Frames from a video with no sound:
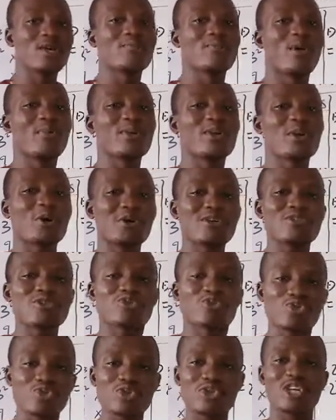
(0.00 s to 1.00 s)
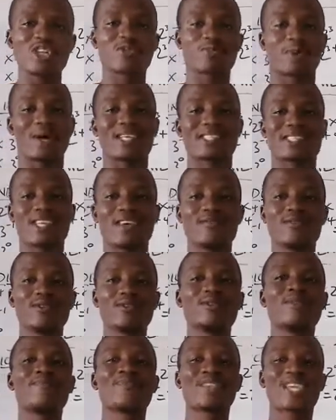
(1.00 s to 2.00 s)
But because 2 raised power
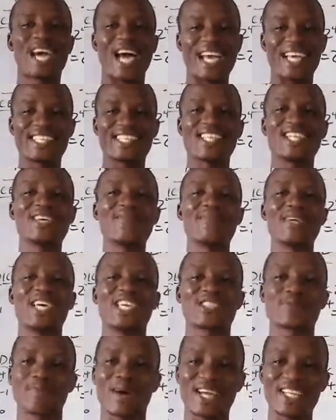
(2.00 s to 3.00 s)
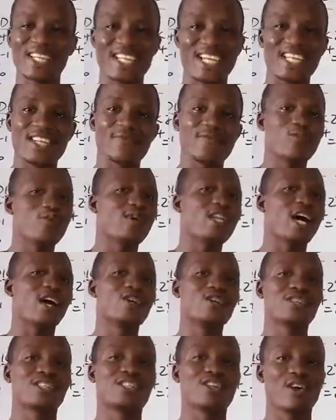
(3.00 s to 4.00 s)
7 can easily be expanded even without
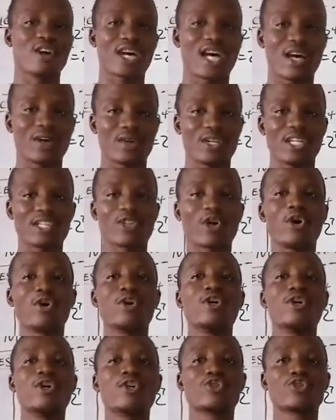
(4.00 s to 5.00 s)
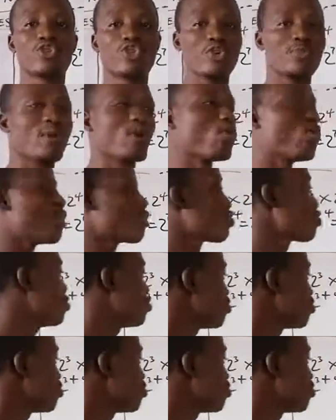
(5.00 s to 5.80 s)
using your calculator, so you may want to